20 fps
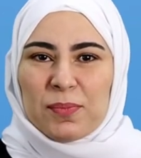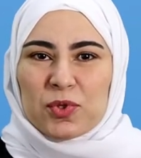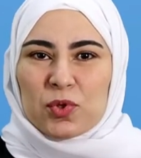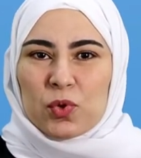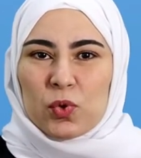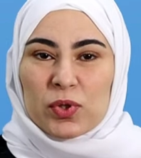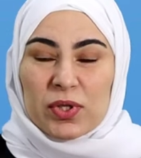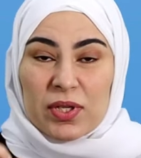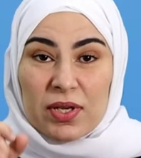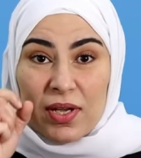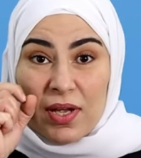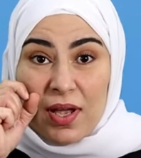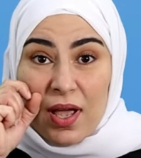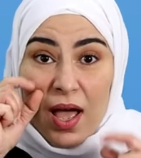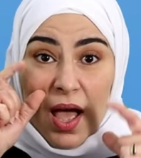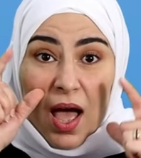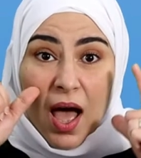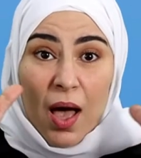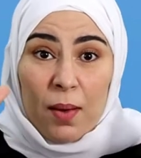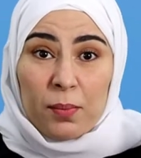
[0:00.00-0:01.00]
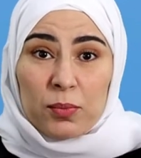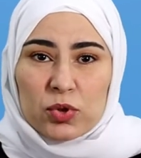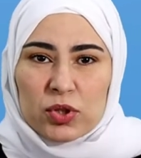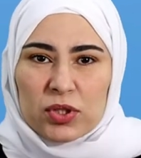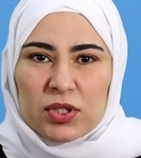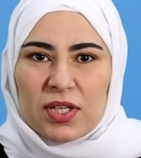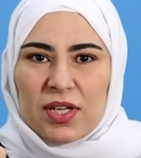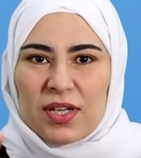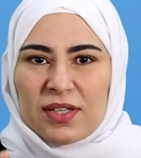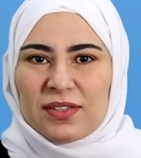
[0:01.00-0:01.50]
the adjective,
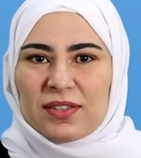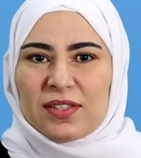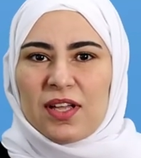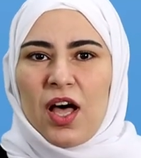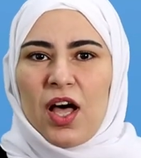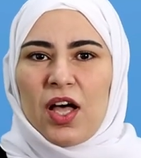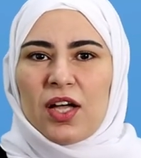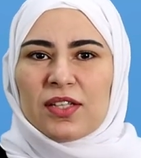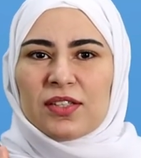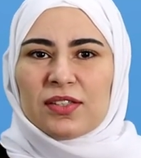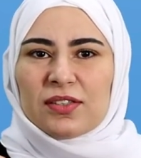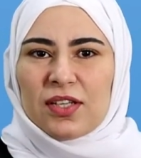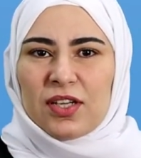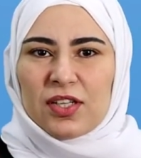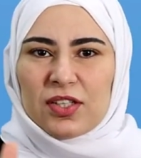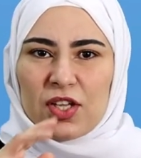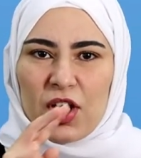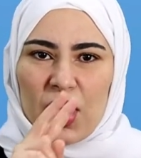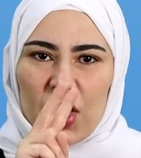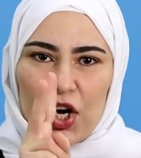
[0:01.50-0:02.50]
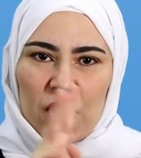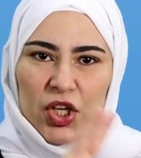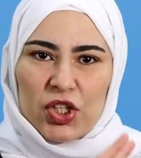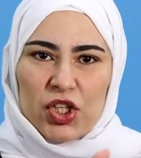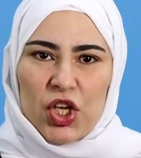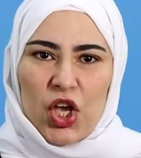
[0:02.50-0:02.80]
you will modify the adjective.